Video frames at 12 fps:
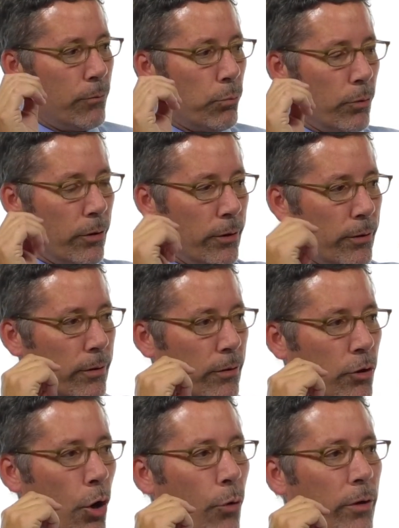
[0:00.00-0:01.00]
were
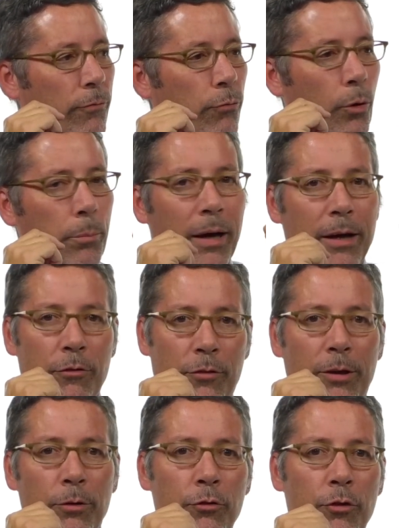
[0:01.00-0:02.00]
coded for by a
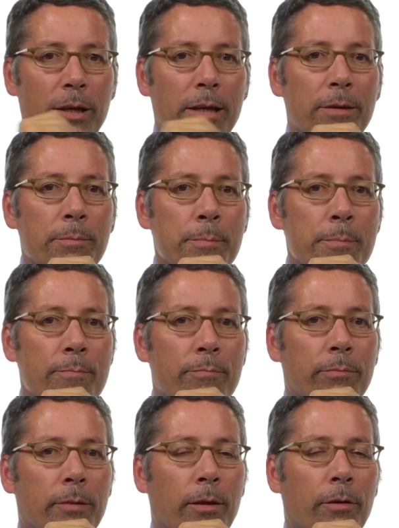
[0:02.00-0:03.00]
single gene.
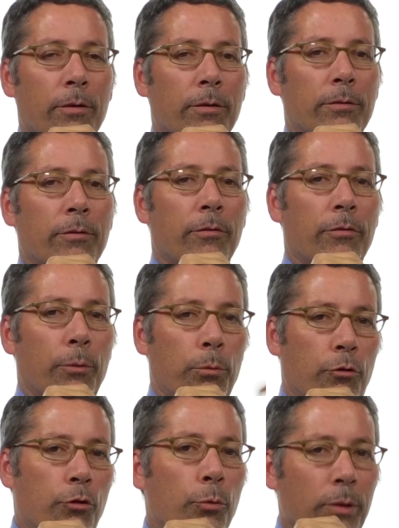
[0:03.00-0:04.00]
There were
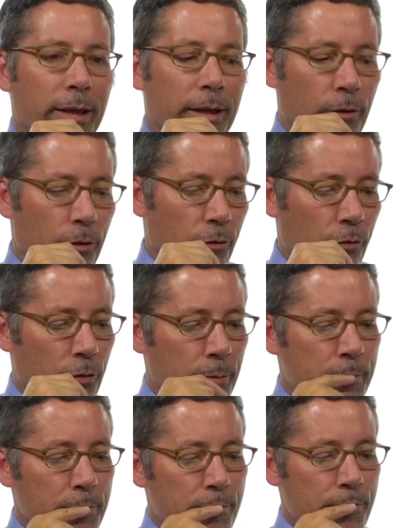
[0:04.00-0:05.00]
2 alleles.
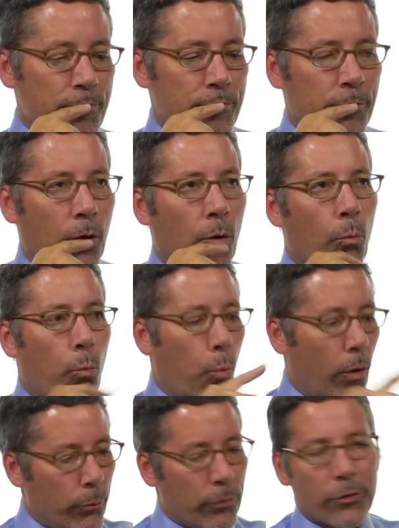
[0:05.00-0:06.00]

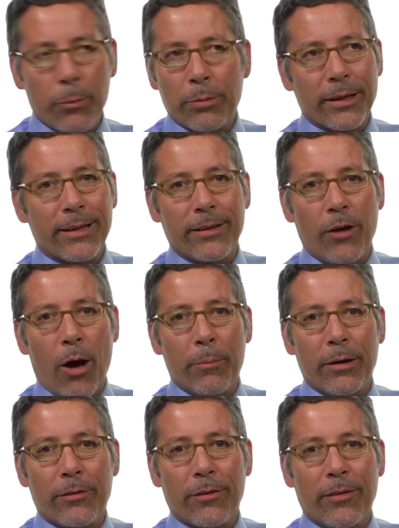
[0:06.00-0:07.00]
One was completely
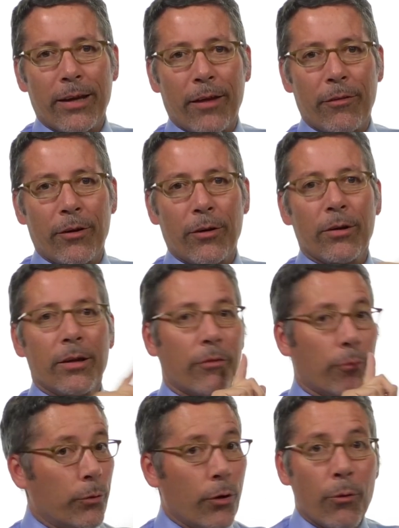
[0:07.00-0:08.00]
dominant to the other.
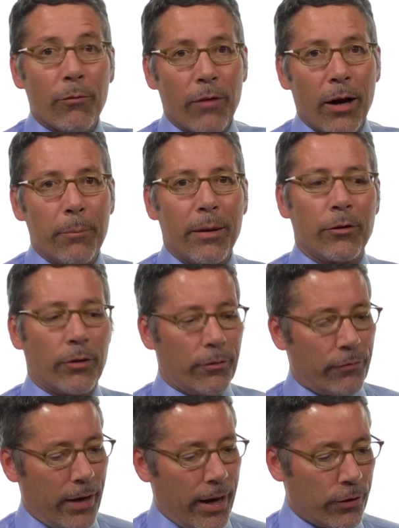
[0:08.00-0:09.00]
There were no environmental
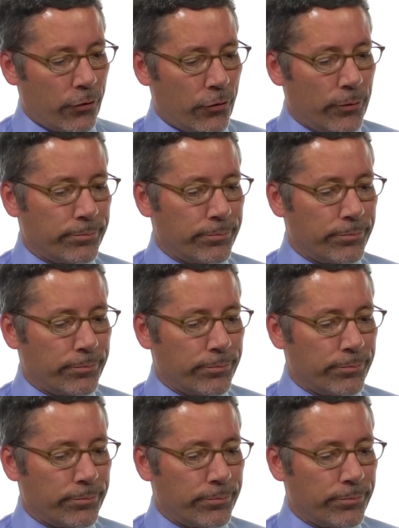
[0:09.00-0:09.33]
effects.